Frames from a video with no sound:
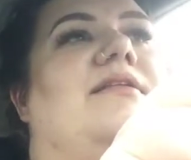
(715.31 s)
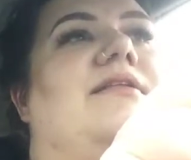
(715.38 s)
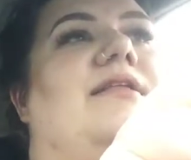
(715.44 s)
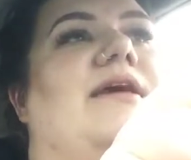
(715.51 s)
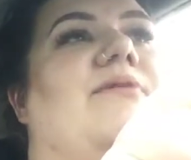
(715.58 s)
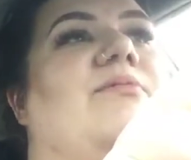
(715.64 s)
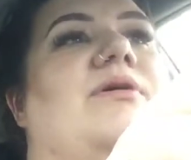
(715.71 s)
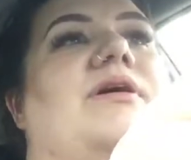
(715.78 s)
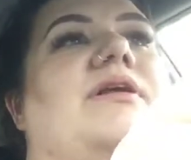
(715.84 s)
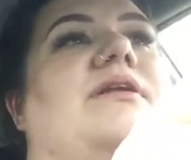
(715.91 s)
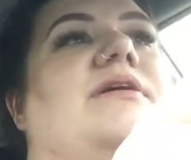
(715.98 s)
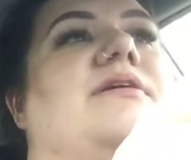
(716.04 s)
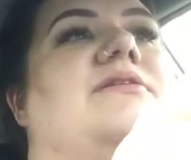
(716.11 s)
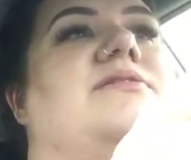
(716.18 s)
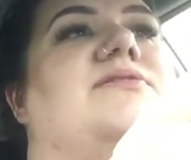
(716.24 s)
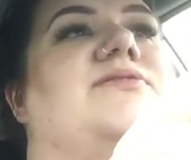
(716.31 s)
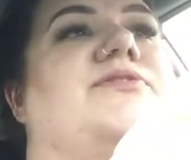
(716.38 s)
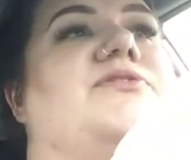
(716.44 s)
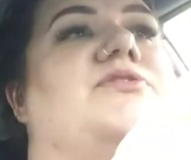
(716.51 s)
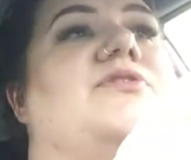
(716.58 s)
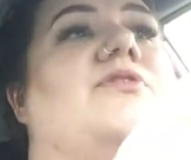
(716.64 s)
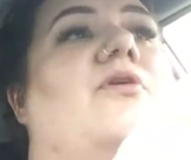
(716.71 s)
they would
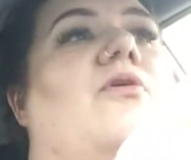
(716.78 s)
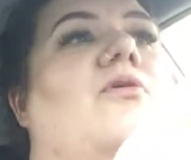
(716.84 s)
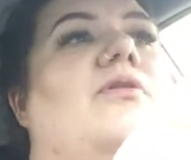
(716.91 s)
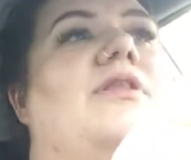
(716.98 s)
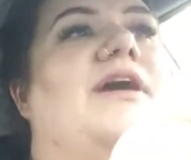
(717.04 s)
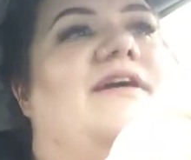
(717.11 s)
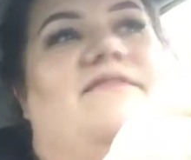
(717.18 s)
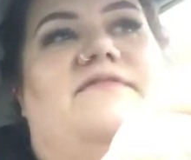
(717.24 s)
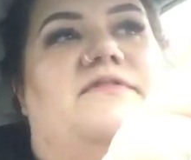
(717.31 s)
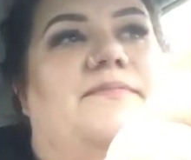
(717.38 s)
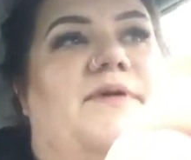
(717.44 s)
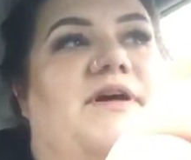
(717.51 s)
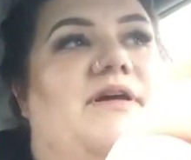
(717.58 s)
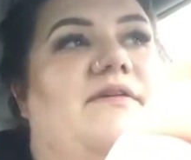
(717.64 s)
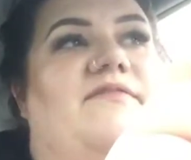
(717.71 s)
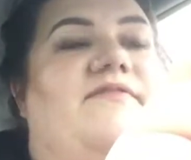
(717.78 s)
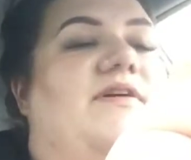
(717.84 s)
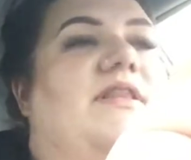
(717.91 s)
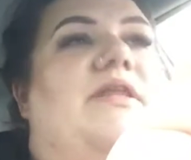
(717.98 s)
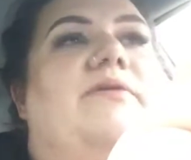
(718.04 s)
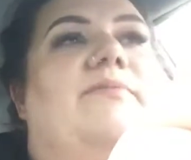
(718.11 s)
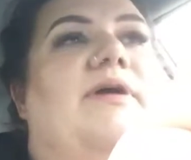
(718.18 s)
search their whole life to
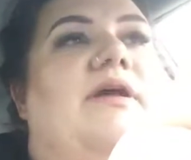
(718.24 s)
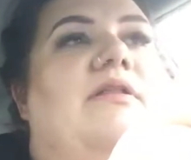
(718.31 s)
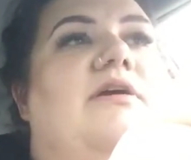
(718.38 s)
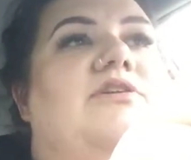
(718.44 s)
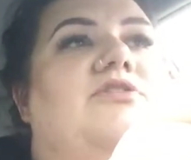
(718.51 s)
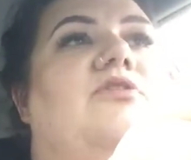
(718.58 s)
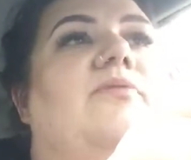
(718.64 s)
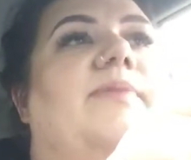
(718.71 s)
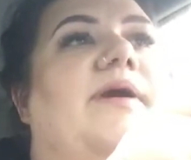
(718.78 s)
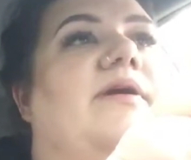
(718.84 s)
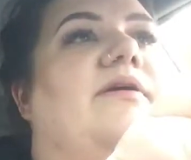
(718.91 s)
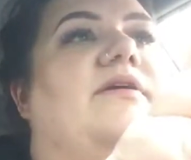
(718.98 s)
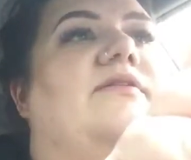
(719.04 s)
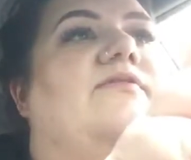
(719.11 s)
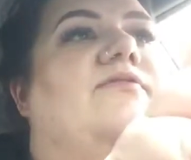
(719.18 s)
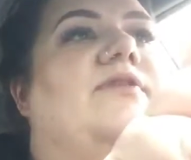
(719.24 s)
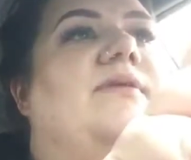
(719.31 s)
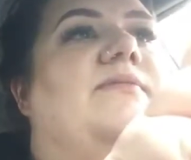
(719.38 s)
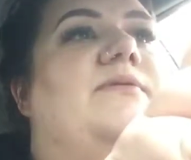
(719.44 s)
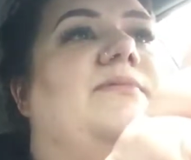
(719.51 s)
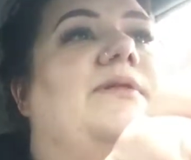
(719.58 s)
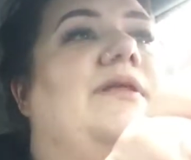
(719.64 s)
find their biological parent, for
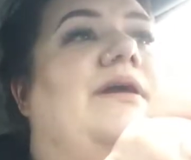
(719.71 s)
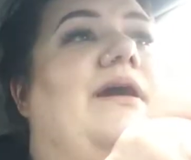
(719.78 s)
them to be